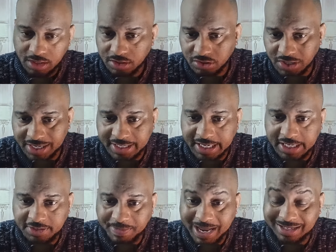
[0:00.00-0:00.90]
doesn't
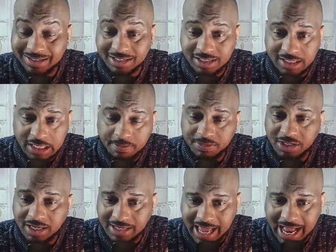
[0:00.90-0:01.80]
expect the slump
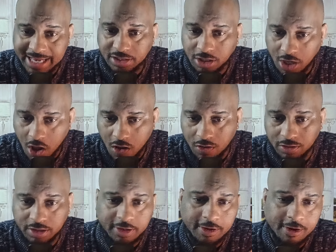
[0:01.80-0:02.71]
to last
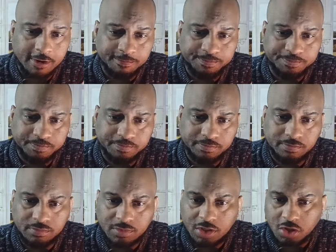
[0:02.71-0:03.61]
long.
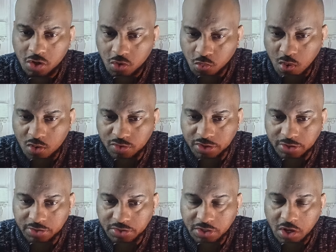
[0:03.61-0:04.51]
Quote,
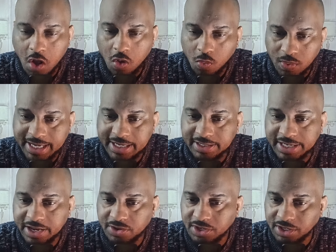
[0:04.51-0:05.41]
we
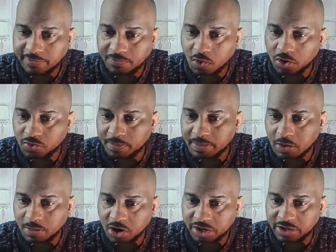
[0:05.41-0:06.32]
continue to look for a
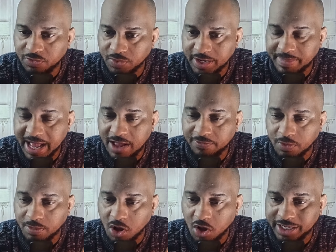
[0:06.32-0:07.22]
crypto market rebound
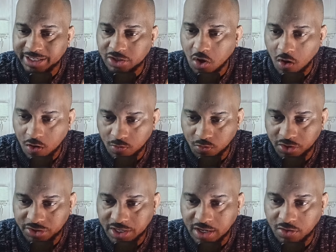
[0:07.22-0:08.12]
from August
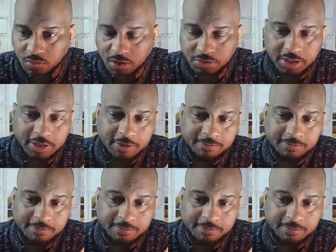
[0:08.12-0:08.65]
onwards, unquote.